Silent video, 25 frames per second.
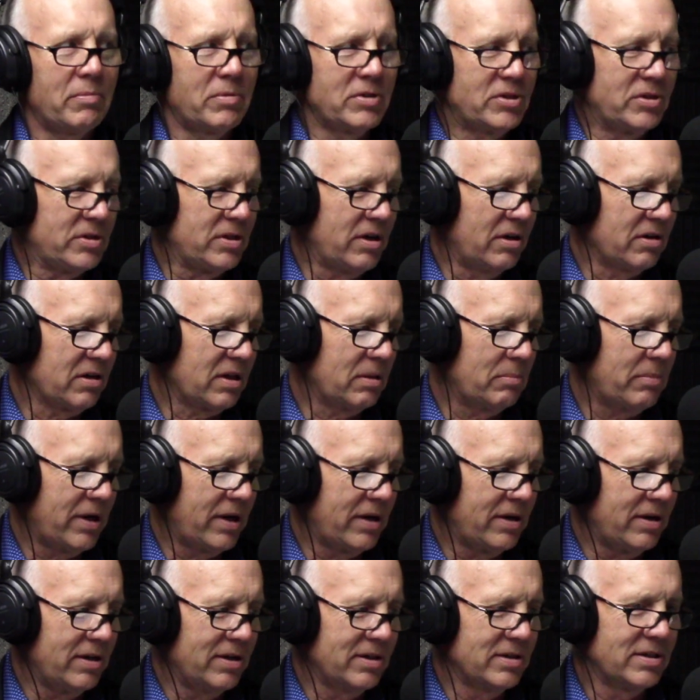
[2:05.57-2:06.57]
what you're talking
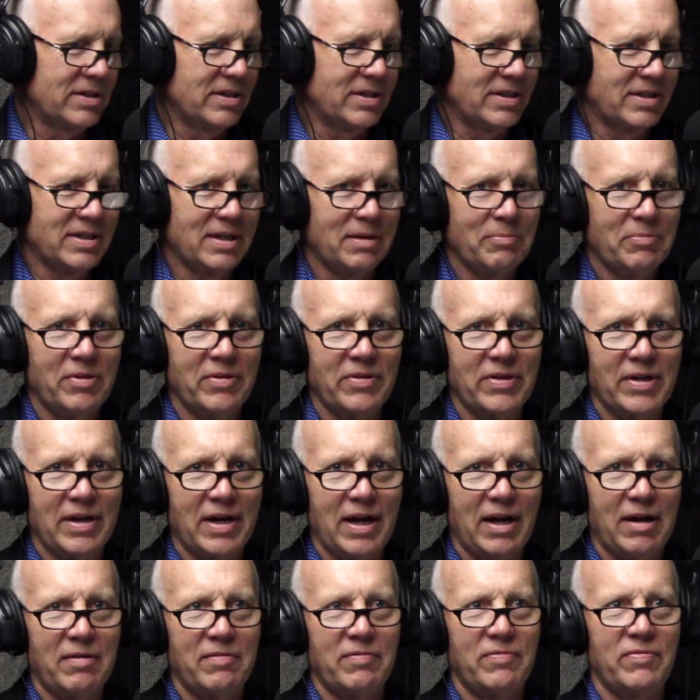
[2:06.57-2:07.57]
about is something that
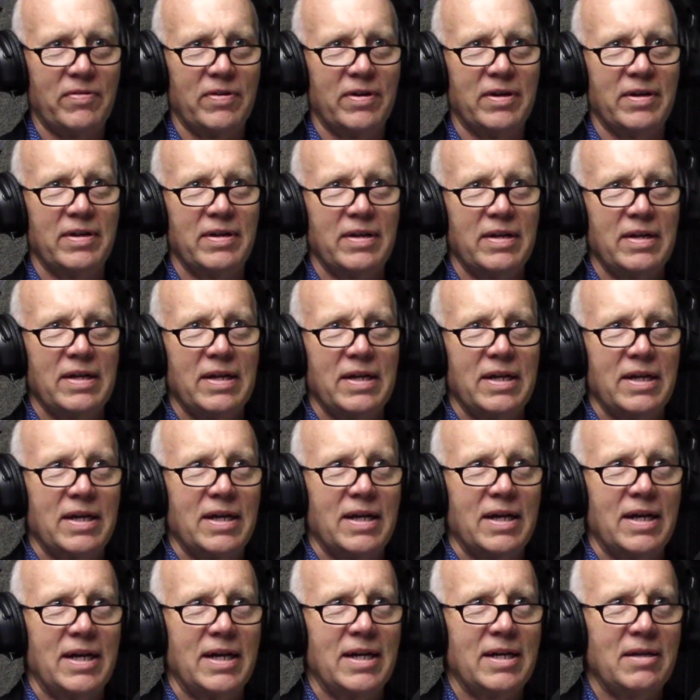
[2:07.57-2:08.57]
I've,
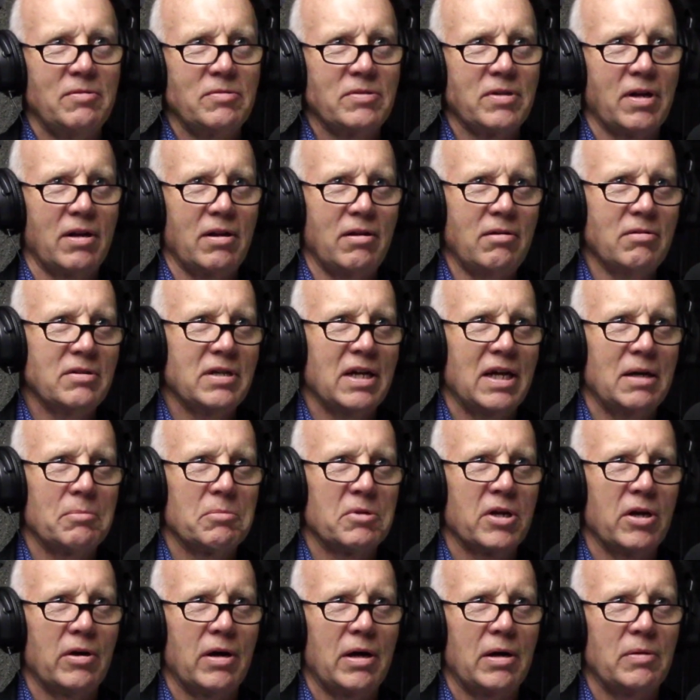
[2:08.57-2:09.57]
it was a long time
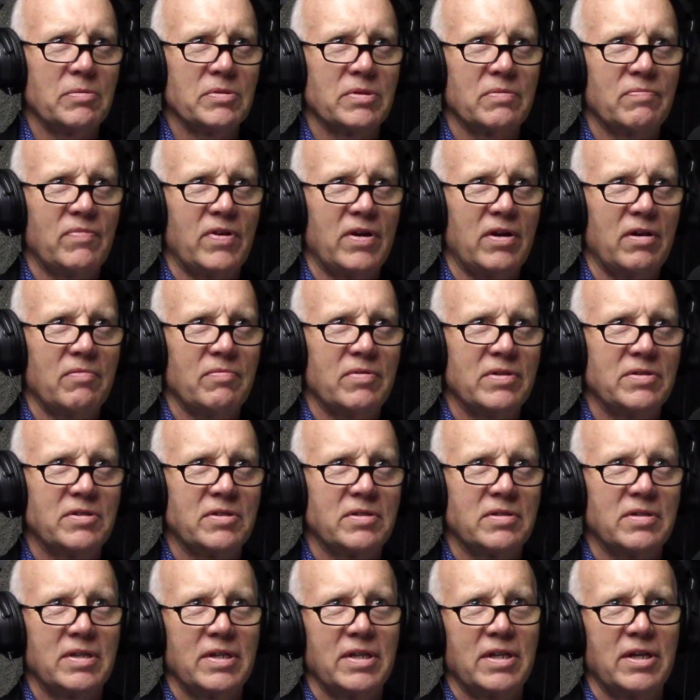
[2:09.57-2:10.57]
ago, I was involved in
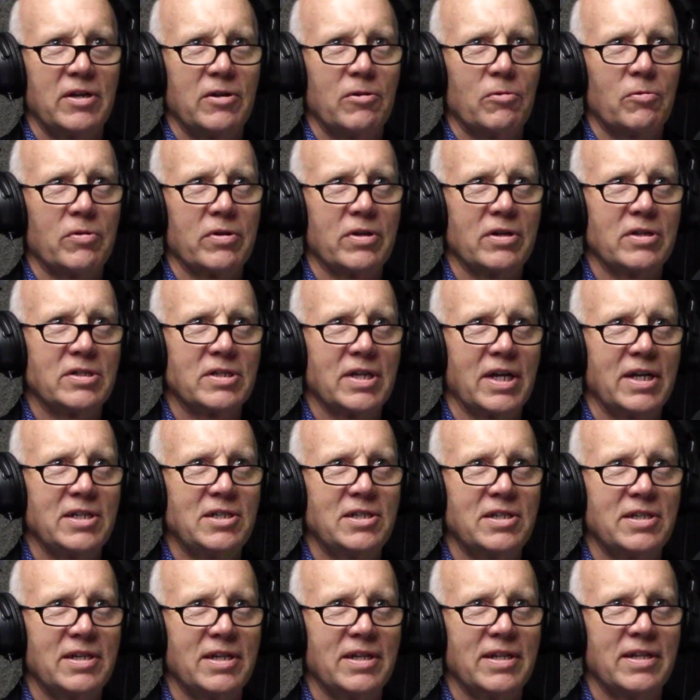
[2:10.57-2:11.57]
an
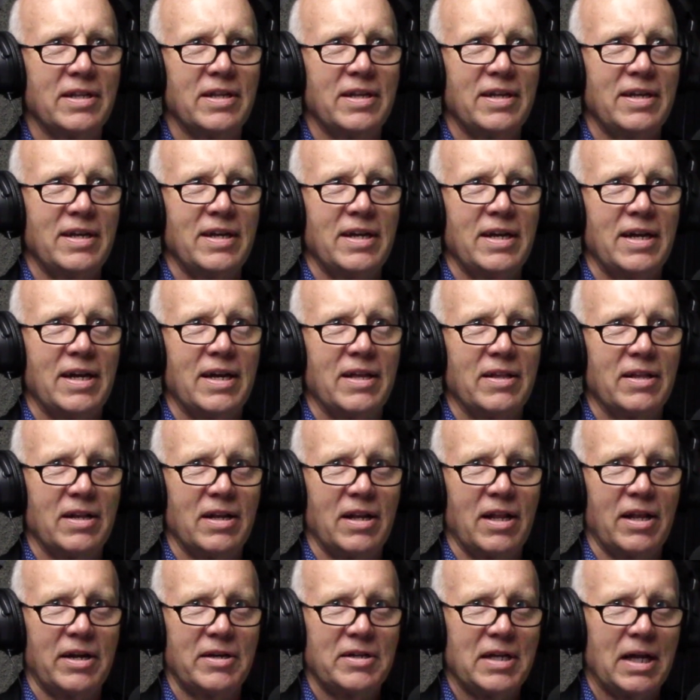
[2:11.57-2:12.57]
organization and a
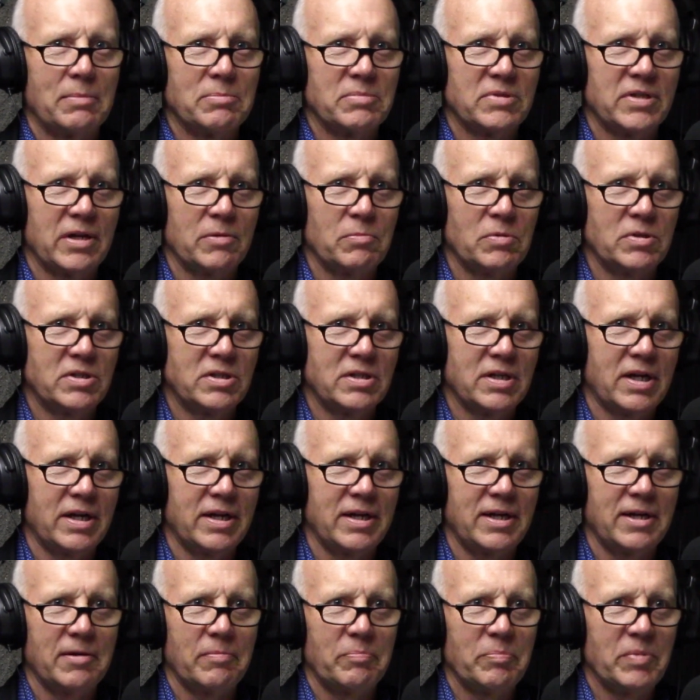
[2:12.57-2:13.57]
lot of times they would
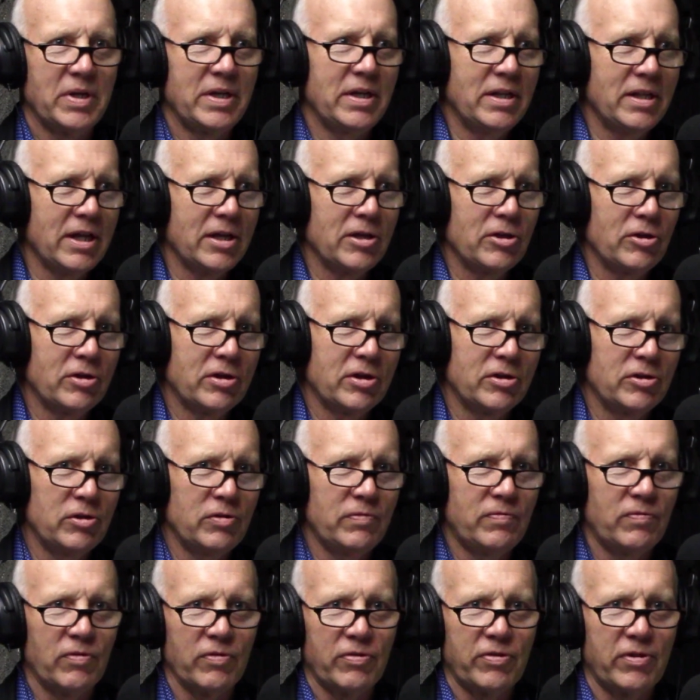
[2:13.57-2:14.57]
say, anything you can do
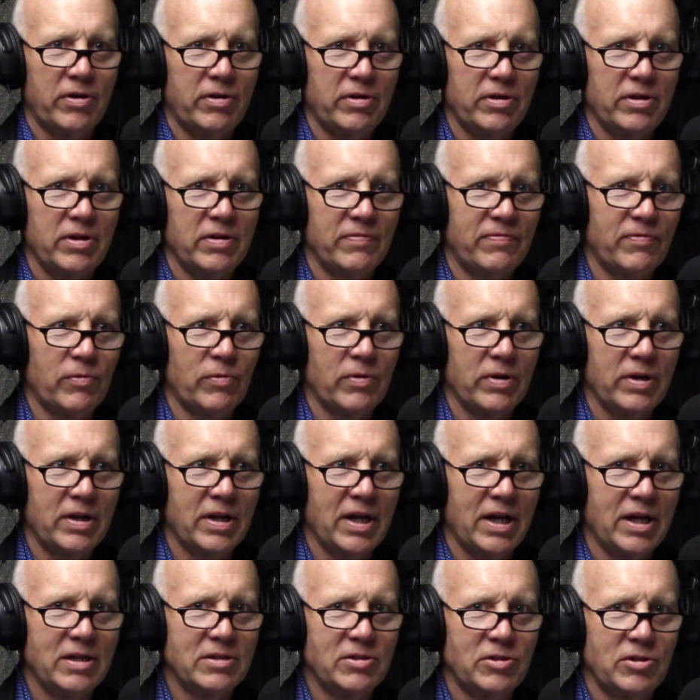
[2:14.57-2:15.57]
for 30 to 40
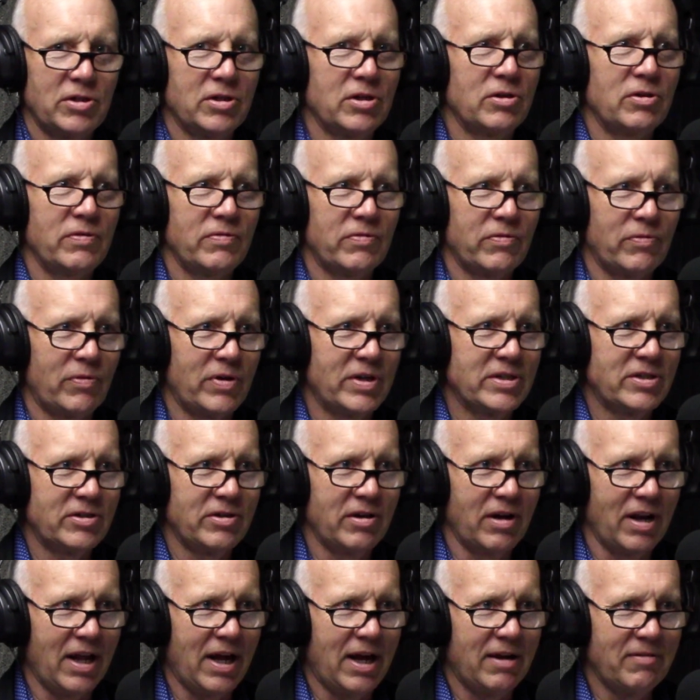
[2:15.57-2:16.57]
days, you can do for the rest of
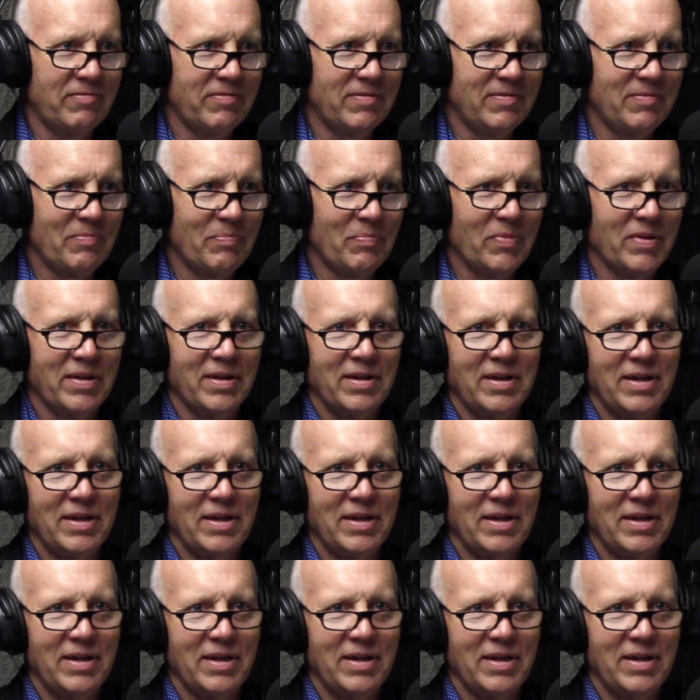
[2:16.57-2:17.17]
your life. Mm-hmm.